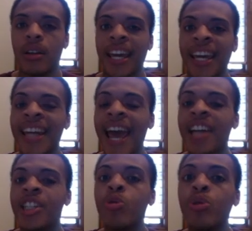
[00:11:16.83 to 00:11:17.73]
And
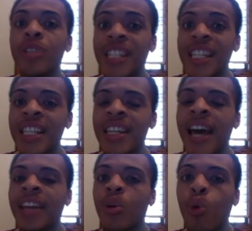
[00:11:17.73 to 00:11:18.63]
as you will see
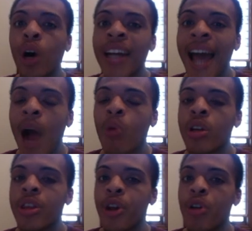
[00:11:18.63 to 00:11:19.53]
at the 1 hour
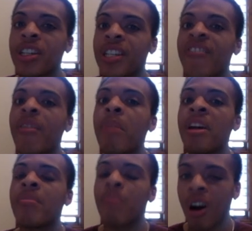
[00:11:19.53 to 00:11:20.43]
and 37
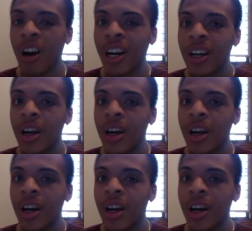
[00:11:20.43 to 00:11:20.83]
minute mark,